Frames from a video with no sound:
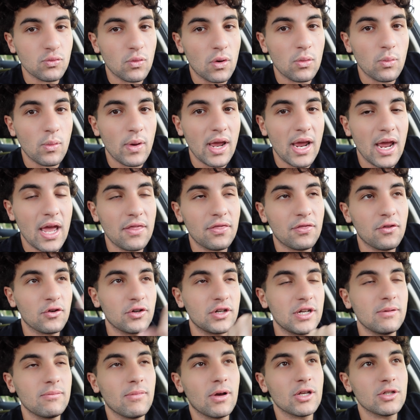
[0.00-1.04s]
one way and
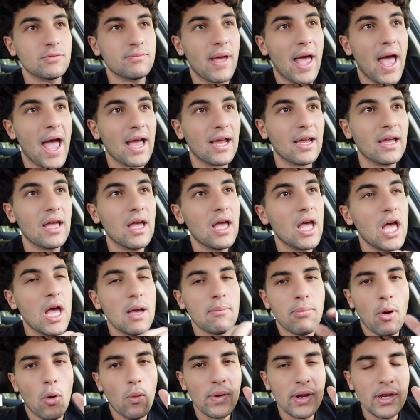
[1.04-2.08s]
13 miles back,
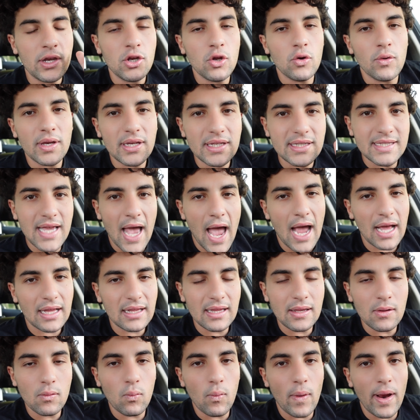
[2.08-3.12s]
but we knew
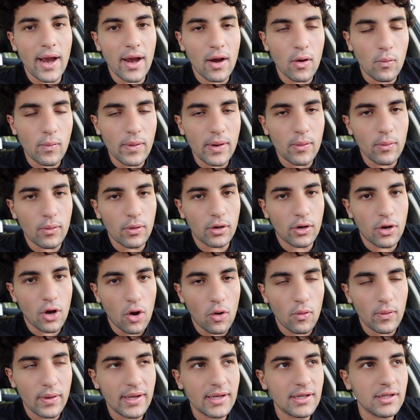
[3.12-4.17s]
exactly where we were
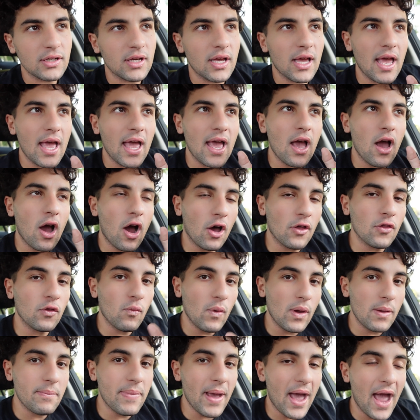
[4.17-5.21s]
going on the
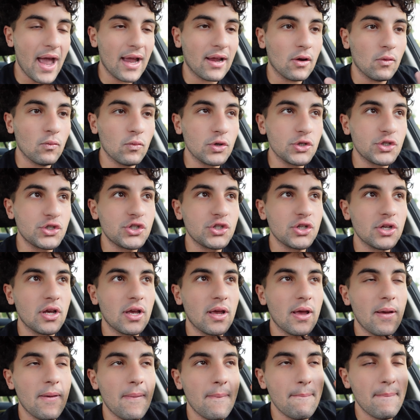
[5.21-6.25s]
way back, which
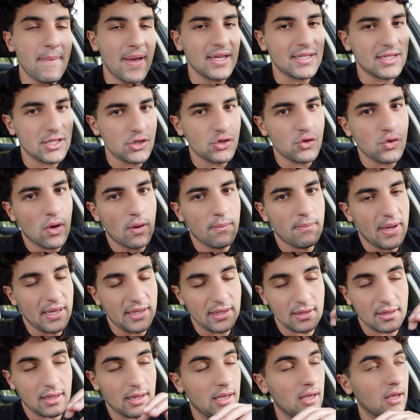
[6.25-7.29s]
messes you up
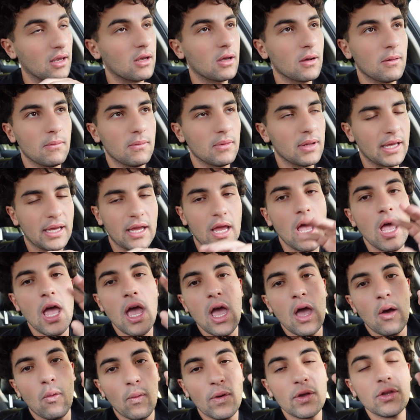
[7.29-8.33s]
mentally. Like
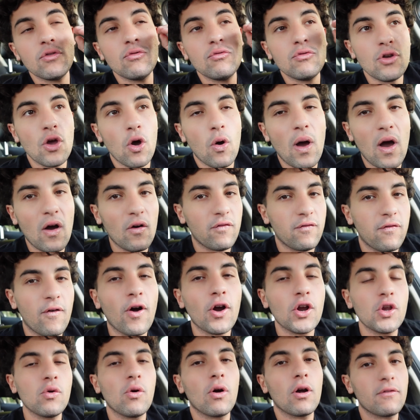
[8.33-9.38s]
when you know how
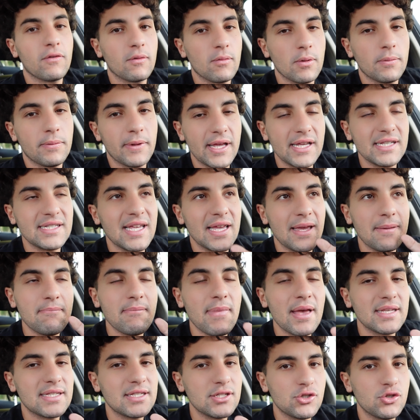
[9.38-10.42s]
far you are from a place, it
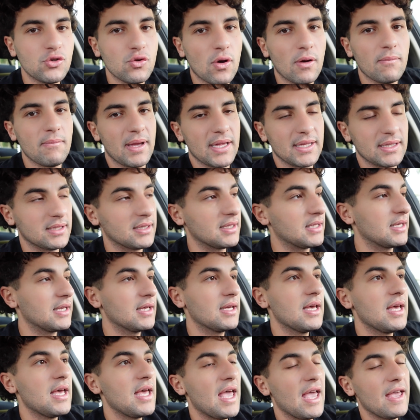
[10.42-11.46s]
messes you up mentally.
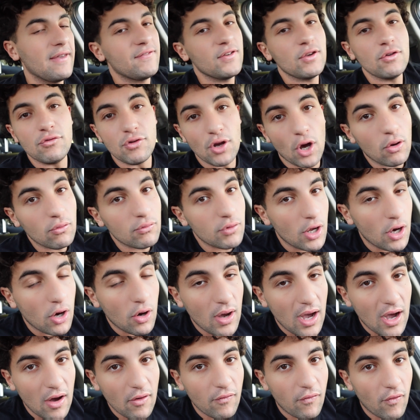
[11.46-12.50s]
If you don't
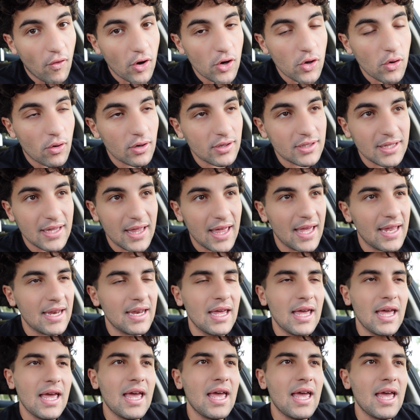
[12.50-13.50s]
know how far you are to the end,